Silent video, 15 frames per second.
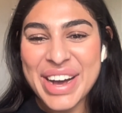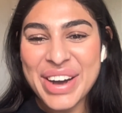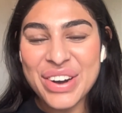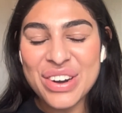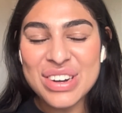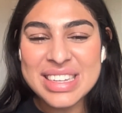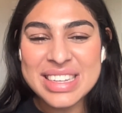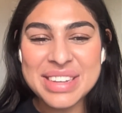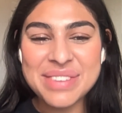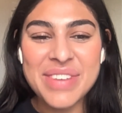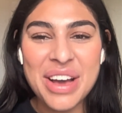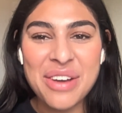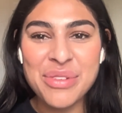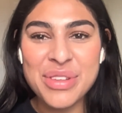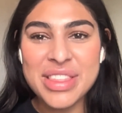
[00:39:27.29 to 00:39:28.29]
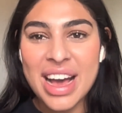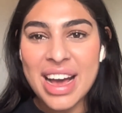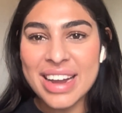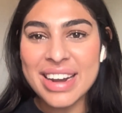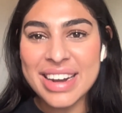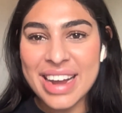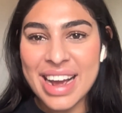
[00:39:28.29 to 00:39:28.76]
Awesome. And with
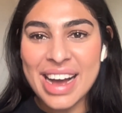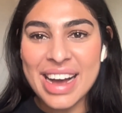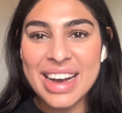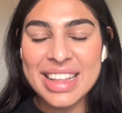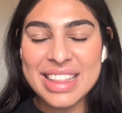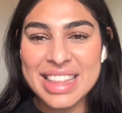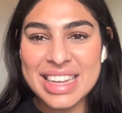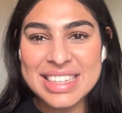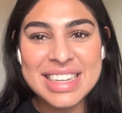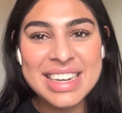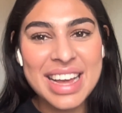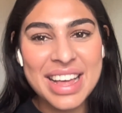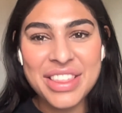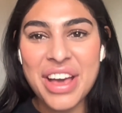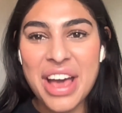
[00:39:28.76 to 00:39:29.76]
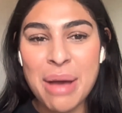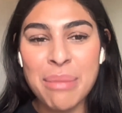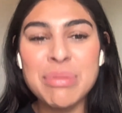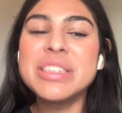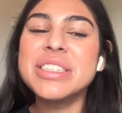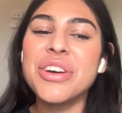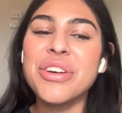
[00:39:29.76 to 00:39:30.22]
that, there's another
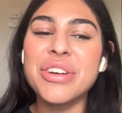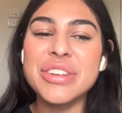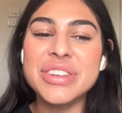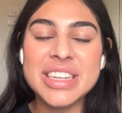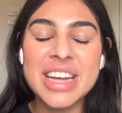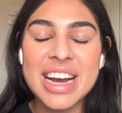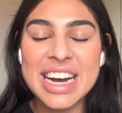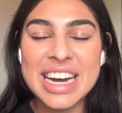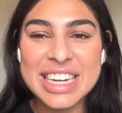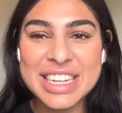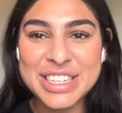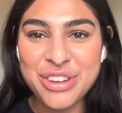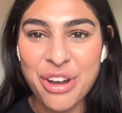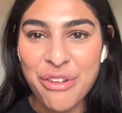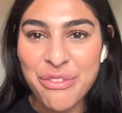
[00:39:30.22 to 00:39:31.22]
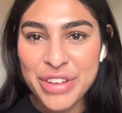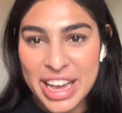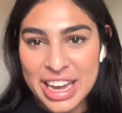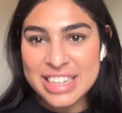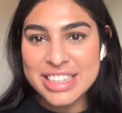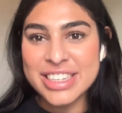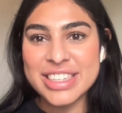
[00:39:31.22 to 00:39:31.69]
episode. Don't
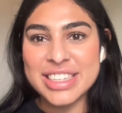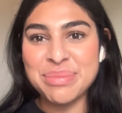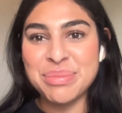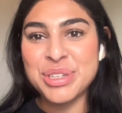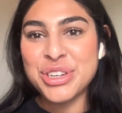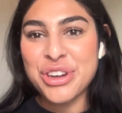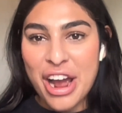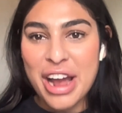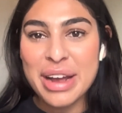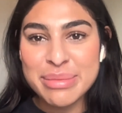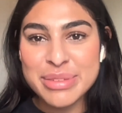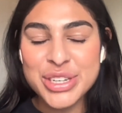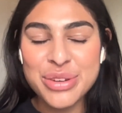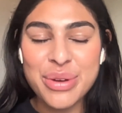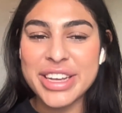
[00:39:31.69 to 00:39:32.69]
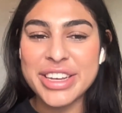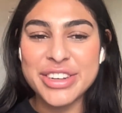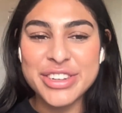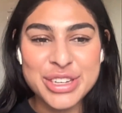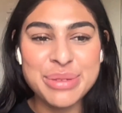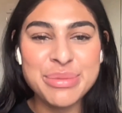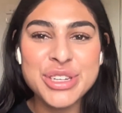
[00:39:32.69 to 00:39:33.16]
forget to subscribe to our
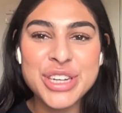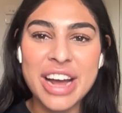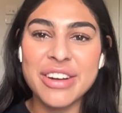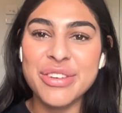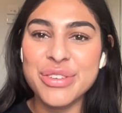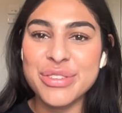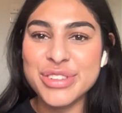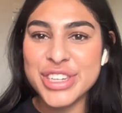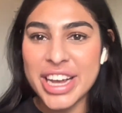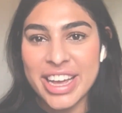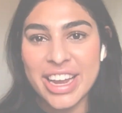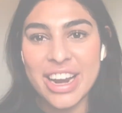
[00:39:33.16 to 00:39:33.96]
YouTube channel. Check out